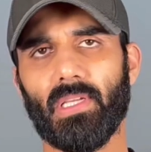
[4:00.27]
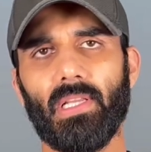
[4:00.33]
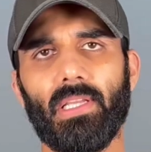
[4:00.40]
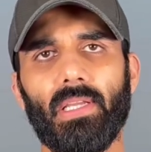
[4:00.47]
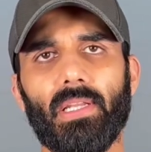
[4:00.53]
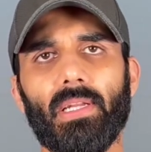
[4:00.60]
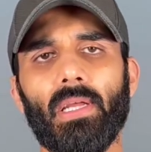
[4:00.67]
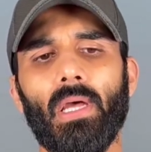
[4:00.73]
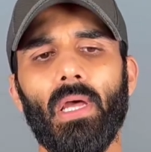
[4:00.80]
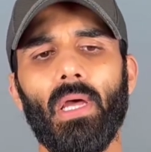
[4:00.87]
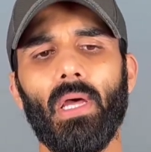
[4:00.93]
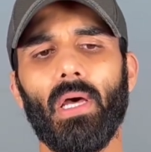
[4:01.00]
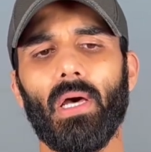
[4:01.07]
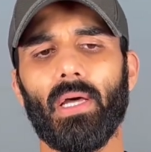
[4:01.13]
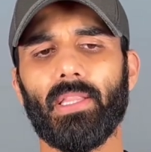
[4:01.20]
year,
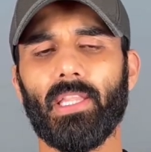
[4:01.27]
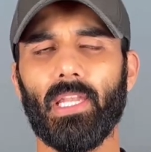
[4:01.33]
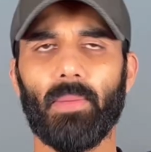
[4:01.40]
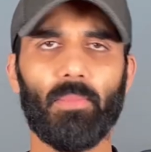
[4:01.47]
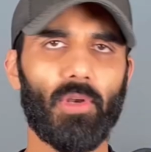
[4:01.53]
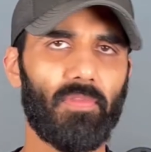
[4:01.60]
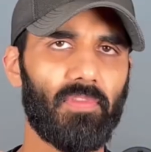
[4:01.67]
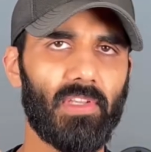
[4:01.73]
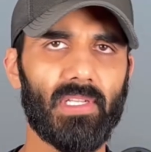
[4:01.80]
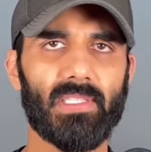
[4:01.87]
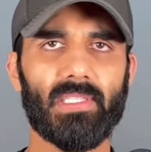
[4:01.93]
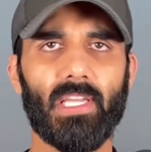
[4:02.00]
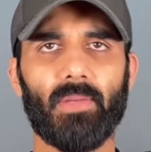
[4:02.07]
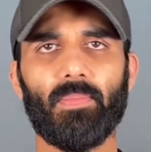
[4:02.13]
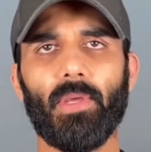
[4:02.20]
the number of years
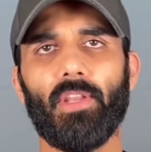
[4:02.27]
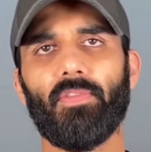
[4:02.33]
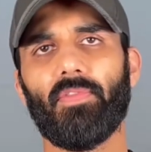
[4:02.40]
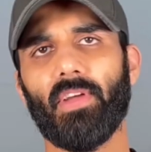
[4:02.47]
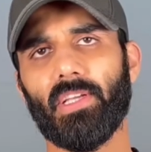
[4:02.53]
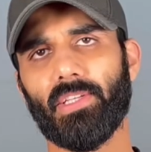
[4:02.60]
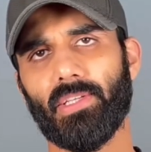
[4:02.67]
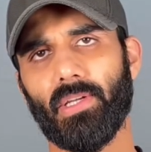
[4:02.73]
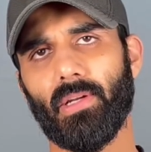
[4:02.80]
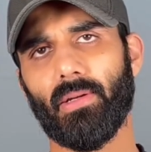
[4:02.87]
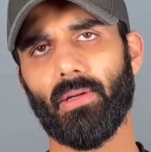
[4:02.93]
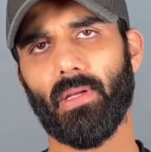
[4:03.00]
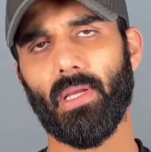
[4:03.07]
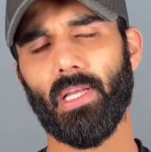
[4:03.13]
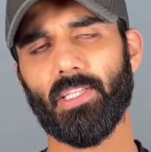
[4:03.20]
that manufacturer
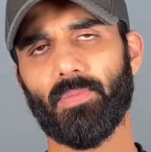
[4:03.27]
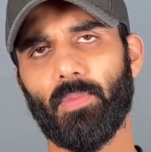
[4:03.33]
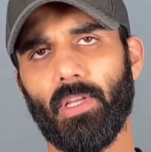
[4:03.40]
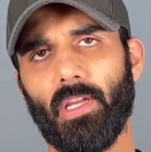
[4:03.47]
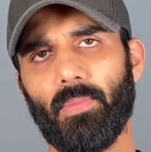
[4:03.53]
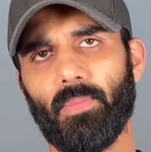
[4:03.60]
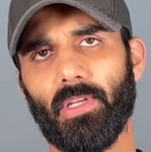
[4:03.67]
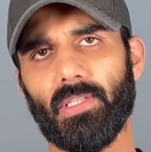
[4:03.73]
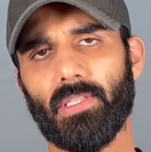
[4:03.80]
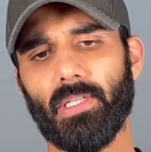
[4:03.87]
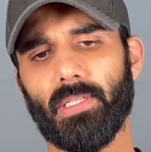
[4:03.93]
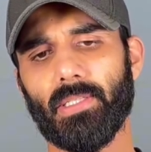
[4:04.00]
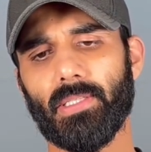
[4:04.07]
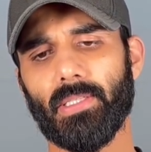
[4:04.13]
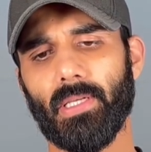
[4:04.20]
has been in
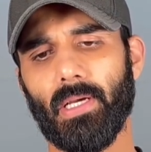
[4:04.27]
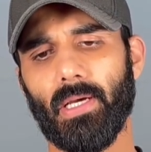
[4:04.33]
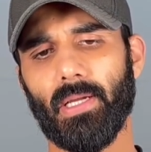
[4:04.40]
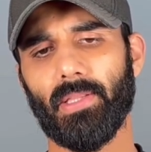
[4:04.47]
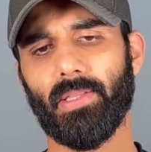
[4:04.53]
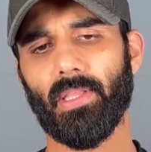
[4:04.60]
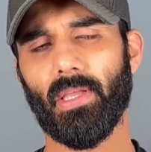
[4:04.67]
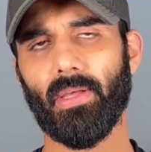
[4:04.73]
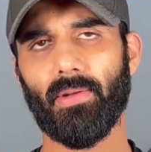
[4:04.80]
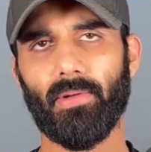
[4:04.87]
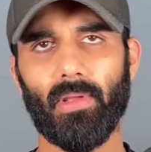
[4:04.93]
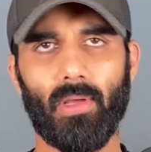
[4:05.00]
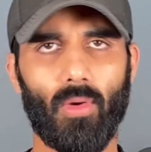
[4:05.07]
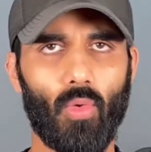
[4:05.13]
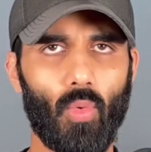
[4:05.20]
business, their
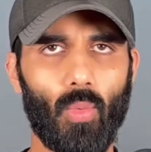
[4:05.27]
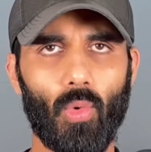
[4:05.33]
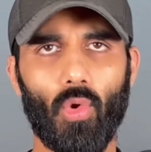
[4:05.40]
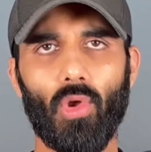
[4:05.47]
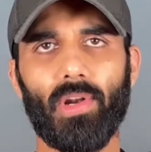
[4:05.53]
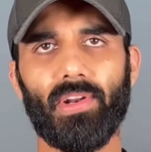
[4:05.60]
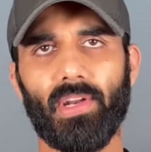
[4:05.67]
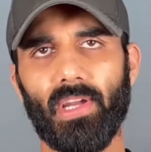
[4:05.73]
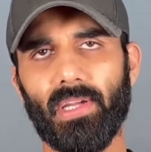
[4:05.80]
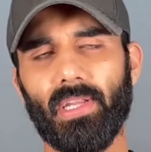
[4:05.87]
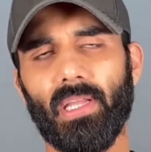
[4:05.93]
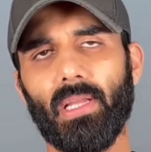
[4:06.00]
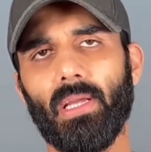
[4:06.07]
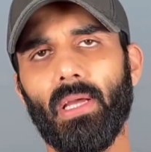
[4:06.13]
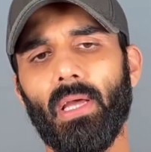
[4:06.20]
overall
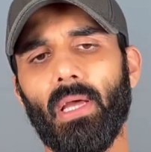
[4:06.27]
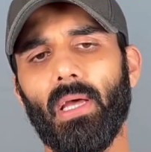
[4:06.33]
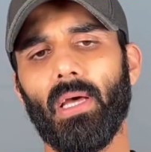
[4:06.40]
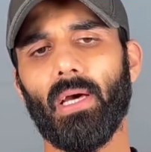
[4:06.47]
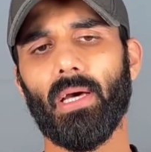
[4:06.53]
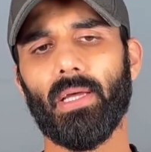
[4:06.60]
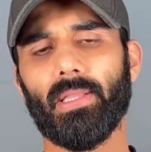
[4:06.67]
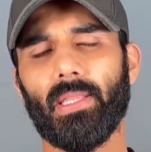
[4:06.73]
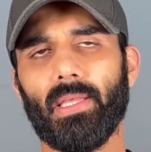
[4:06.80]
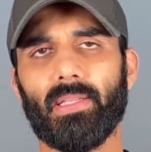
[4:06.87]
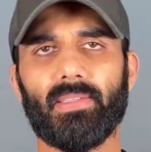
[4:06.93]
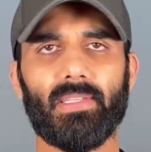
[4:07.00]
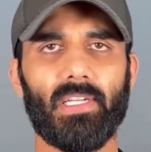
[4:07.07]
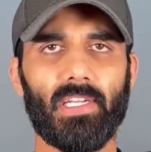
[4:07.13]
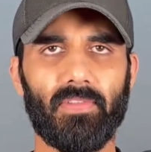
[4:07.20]
rating, their
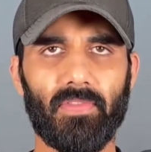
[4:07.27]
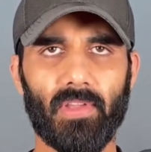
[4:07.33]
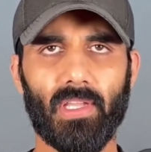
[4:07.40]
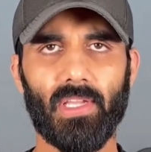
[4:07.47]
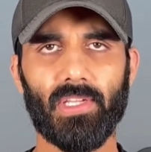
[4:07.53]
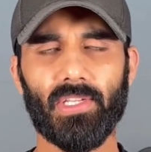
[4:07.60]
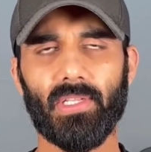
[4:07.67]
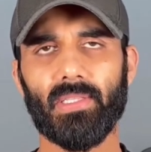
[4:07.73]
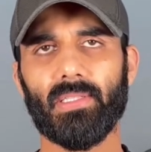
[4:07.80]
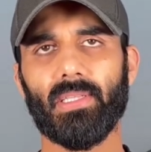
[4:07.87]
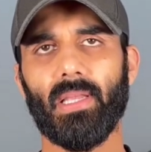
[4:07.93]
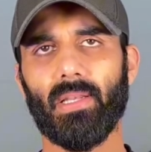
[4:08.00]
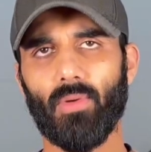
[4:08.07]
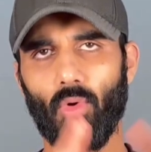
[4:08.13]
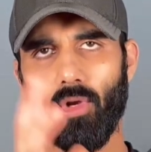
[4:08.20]
certifications,
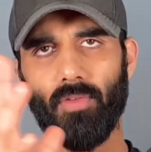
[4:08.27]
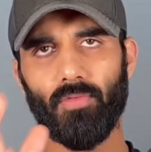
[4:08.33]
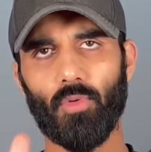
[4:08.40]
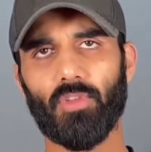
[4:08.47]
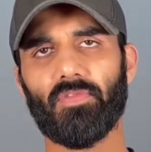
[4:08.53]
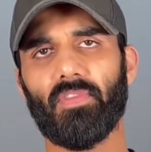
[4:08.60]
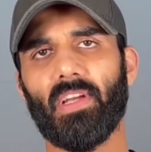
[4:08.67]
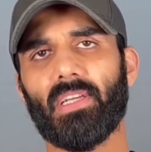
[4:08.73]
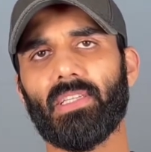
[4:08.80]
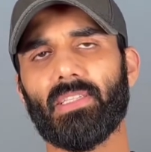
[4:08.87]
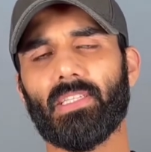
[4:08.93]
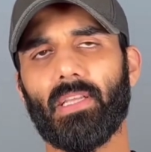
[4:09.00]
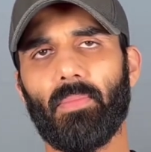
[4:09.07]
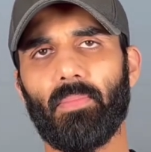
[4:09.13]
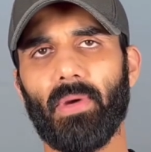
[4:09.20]
and all of those factors
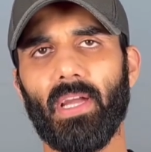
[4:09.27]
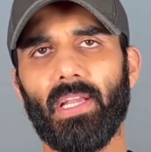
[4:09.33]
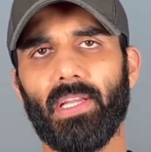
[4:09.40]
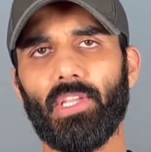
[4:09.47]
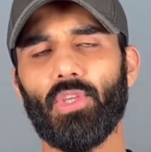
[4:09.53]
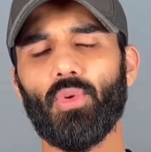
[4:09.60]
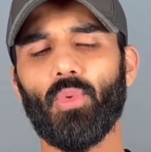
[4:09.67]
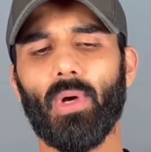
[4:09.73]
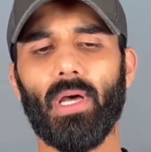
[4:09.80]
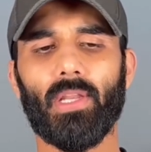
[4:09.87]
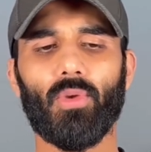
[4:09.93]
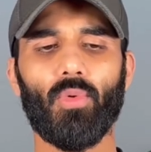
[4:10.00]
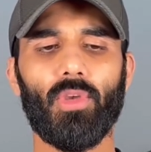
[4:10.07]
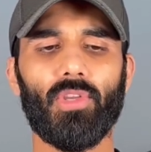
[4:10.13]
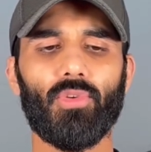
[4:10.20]
combined, you are
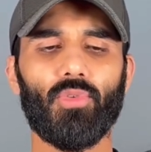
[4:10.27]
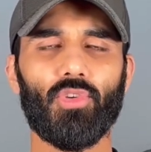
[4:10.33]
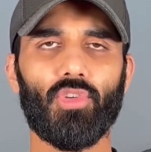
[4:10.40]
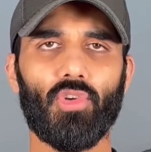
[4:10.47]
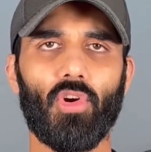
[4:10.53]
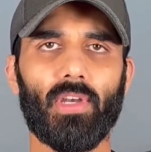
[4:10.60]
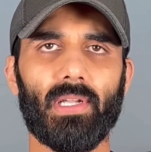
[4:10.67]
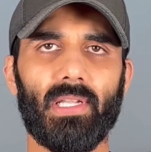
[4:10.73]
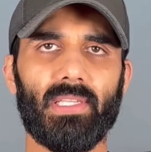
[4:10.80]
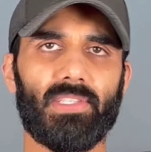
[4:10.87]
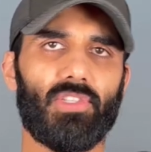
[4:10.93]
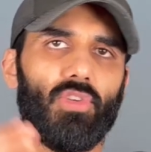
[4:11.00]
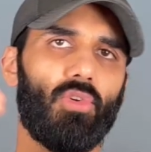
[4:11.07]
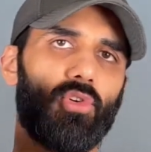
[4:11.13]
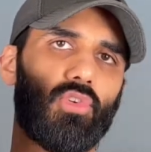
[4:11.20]
going to
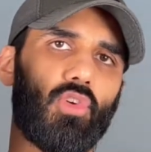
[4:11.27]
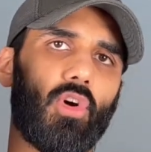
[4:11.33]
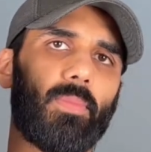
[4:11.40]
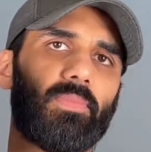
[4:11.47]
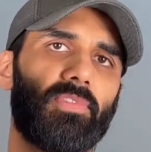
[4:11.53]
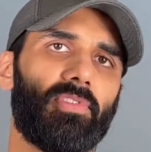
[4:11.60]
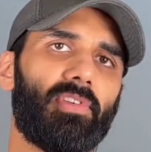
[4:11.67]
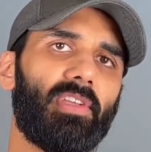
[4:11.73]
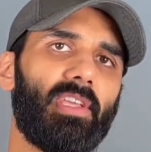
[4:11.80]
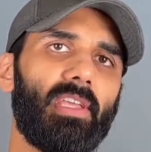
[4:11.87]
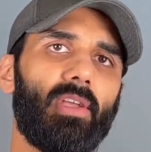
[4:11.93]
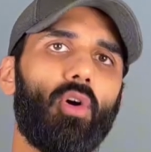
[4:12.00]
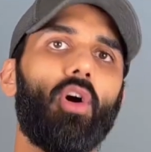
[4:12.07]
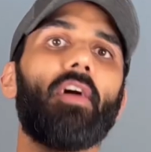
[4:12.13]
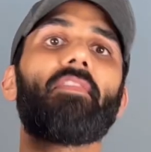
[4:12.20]
shortlist your top
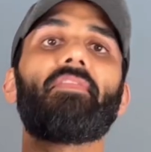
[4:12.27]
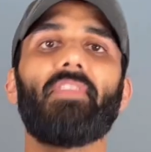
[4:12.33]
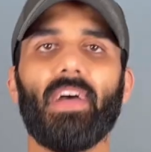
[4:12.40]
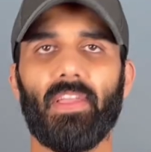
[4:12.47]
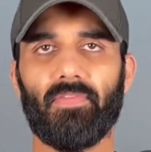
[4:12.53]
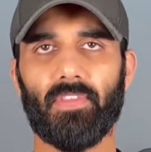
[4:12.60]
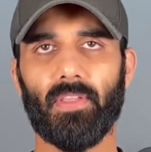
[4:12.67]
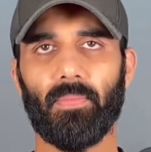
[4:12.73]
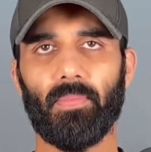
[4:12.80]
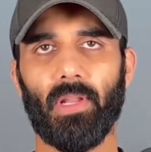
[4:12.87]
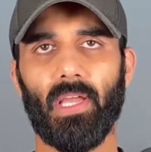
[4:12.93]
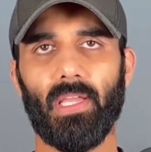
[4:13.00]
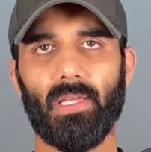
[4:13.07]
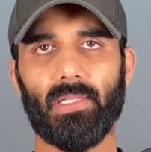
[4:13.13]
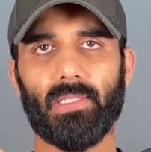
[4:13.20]
3 or 5
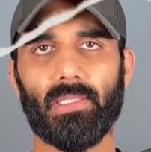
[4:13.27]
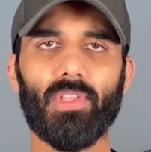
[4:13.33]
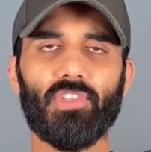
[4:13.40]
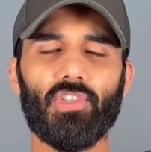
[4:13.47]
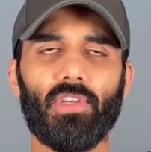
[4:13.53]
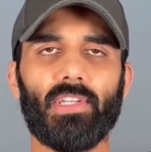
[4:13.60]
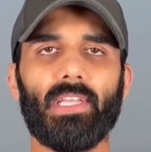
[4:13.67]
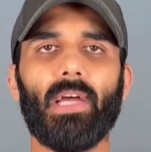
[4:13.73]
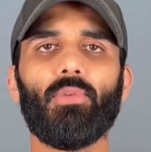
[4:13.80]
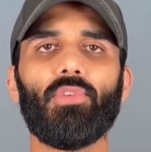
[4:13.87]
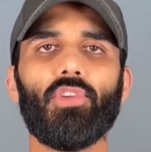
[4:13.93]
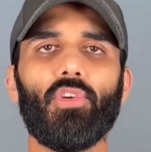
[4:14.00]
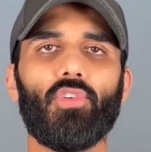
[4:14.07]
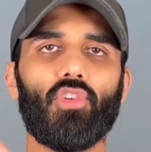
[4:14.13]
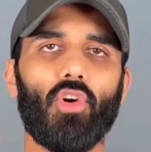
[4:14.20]
suppliers. Once you're down
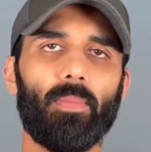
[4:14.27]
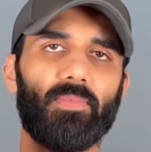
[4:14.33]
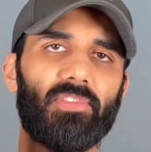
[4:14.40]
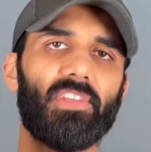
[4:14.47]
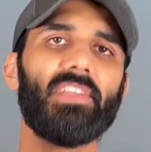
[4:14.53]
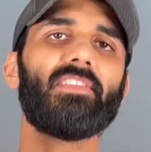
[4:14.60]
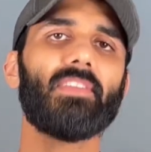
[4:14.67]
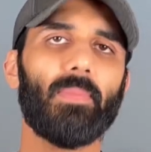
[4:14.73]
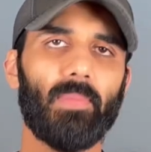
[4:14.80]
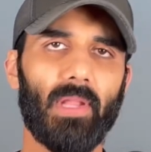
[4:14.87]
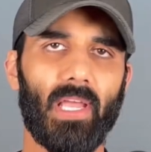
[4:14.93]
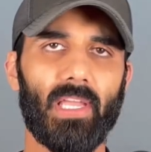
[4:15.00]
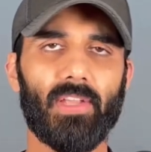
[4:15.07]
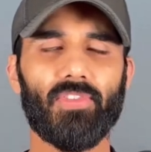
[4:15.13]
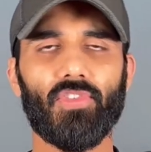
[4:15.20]
to your top 3
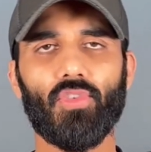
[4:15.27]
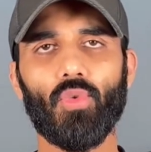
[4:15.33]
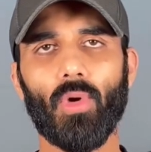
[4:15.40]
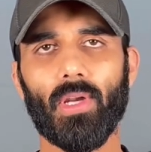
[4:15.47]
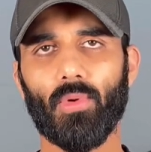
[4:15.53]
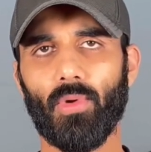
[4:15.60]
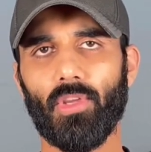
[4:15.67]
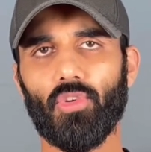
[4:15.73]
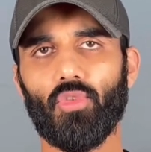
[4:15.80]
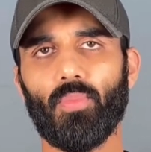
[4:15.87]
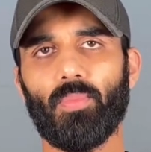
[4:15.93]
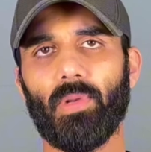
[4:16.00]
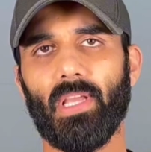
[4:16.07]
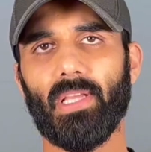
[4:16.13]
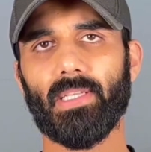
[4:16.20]
suppliers, you are going to
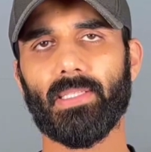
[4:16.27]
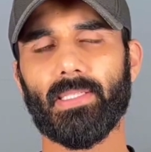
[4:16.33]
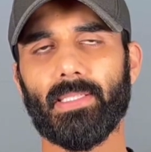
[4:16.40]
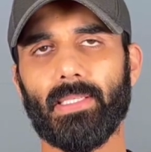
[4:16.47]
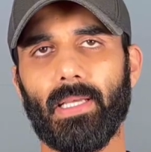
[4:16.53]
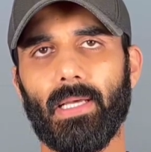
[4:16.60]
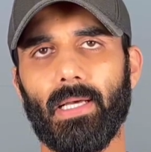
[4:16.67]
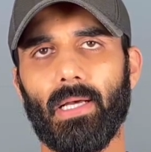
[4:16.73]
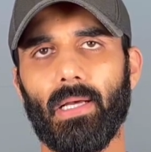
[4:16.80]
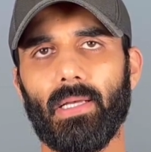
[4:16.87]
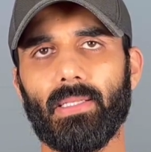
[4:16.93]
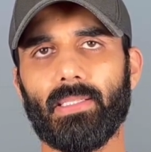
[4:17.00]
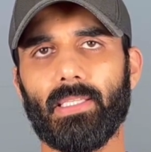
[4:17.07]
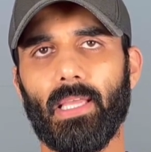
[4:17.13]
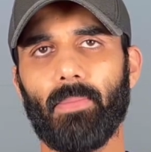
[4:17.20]
place
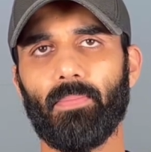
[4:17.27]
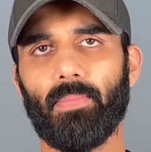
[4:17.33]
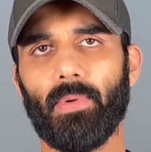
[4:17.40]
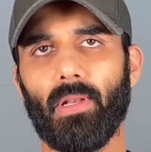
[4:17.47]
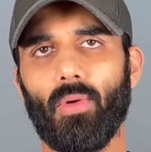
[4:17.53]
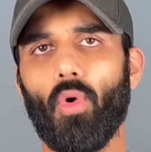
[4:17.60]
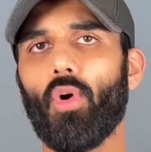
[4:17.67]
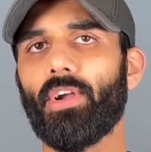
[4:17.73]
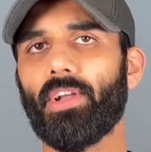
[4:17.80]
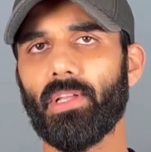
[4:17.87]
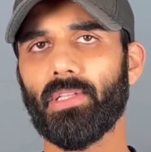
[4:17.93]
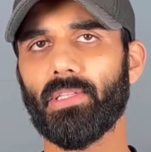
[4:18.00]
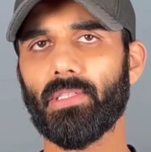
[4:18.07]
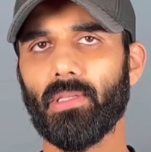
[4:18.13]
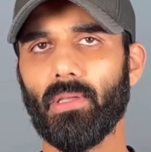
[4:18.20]
sample
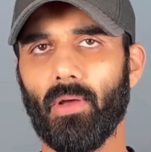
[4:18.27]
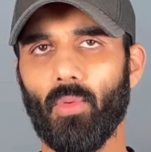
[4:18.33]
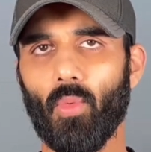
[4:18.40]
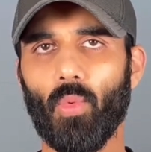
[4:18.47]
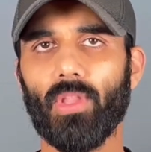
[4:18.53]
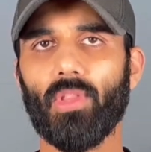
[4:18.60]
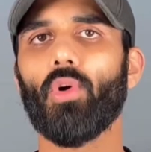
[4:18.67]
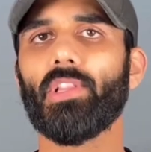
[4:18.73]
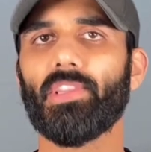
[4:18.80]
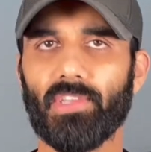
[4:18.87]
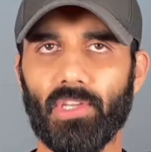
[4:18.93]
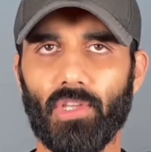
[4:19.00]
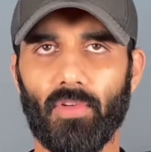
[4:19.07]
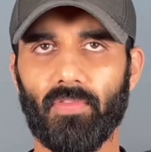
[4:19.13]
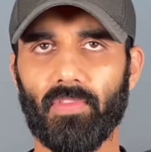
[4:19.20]
orders with all
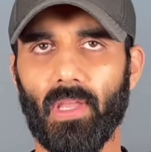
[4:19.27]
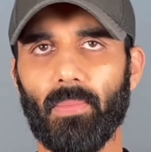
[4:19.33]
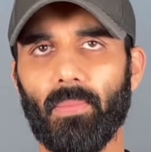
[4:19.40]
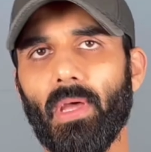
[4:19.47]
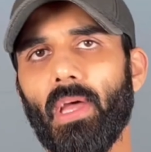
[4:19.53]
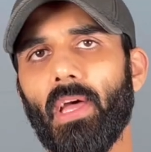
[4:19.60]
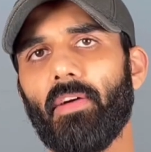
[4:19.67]
3 of them.